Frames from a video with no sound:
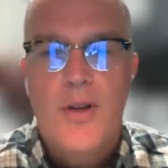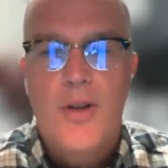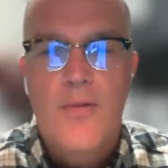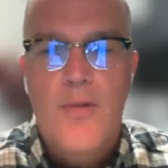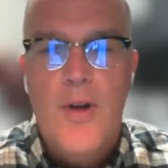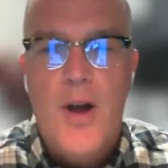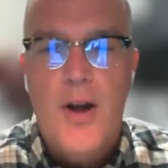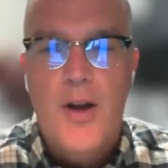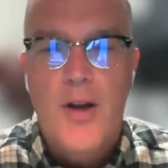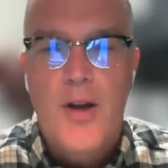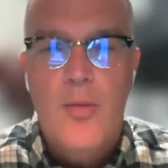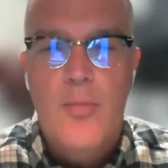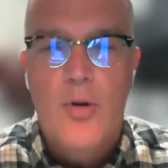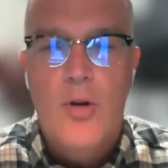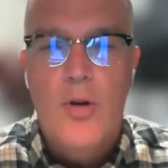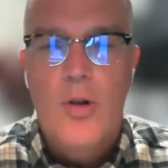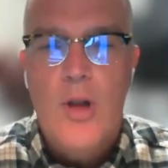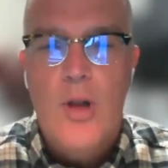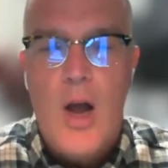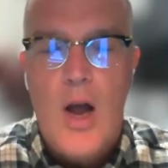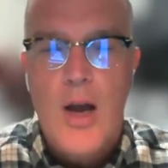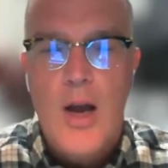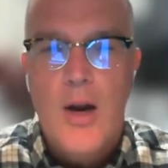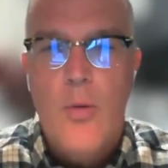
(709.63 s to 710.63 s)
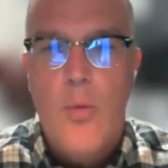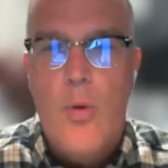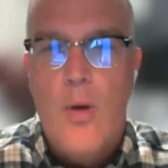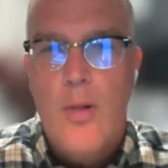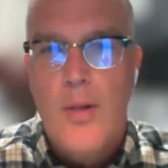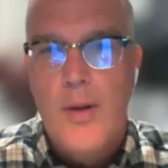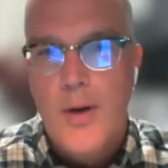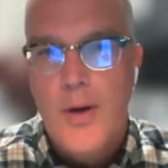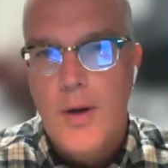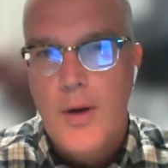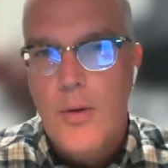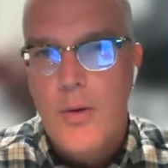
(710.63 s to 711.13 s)
in valuable,
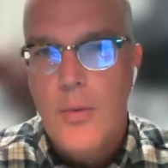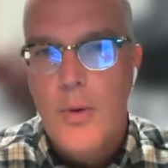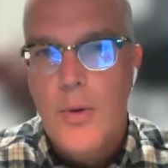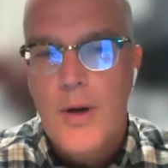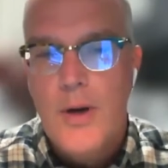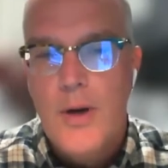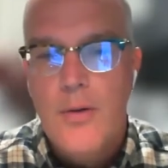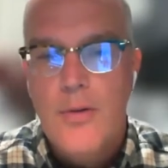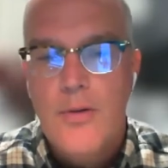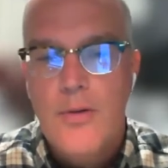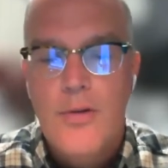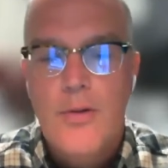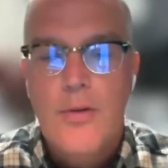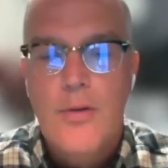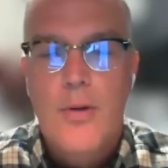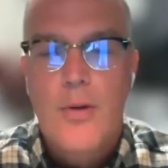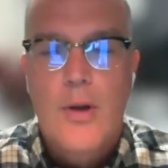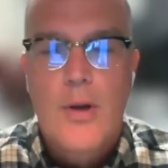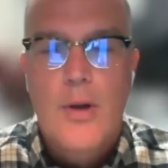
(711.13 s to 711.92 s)
high-quality careers.